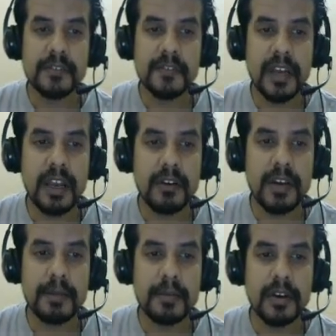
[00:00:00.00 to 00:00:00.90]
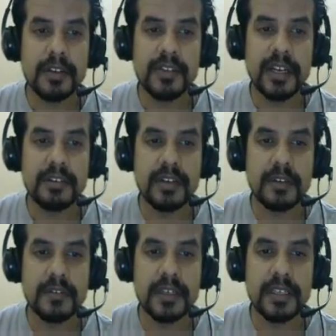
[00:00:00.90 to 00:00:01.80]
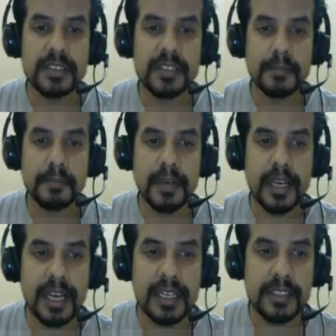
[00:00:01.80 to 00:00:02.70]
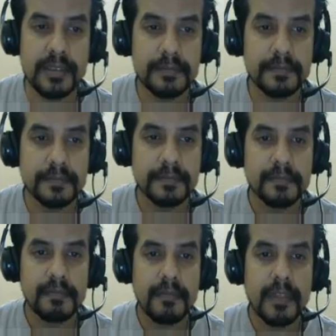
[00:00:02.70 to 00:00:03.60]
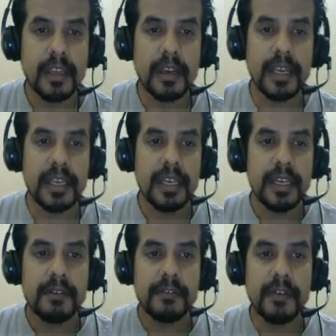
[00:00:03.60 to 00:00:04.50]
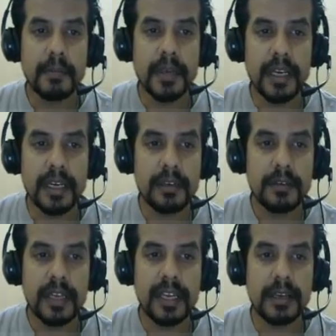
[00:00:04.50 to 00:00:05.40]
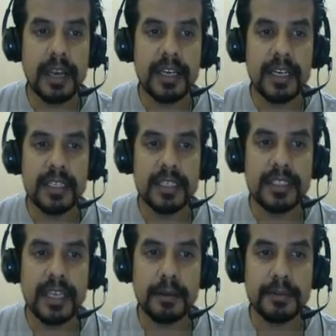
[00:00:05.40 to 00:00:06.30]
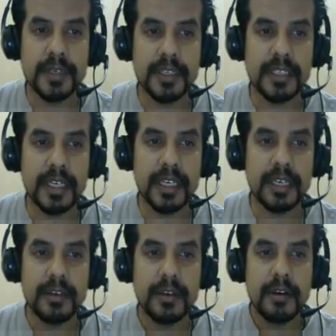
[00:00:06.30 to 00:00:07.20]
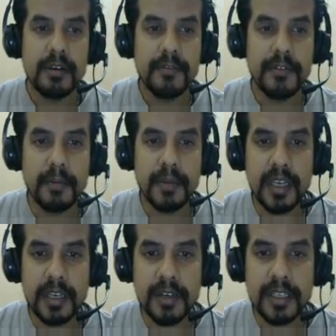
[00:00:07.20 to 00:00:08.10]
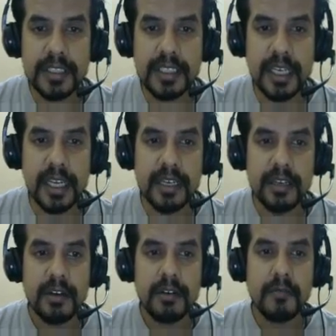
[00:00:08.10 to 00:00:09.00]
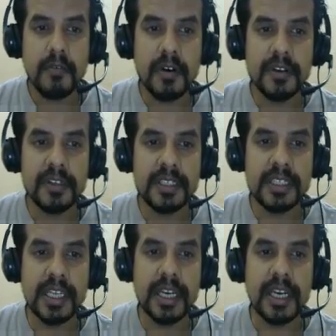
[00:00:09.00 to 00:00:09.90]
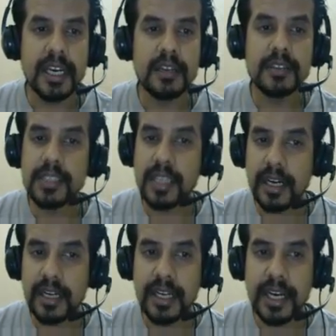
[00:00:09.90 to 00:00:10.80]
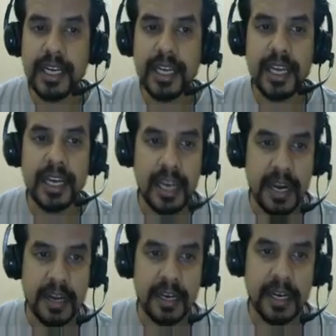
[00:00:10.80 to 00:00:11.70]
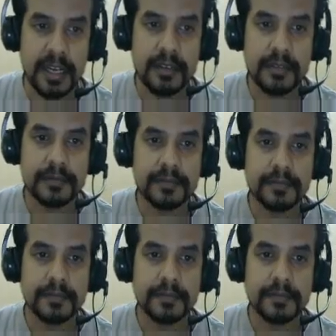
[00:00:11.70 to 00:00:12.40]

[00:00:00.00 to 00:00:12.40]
So as of now I'm only trying to cover the simple ads. Like from here, like ideally this option is hidden. From here you can select what is start date and end date,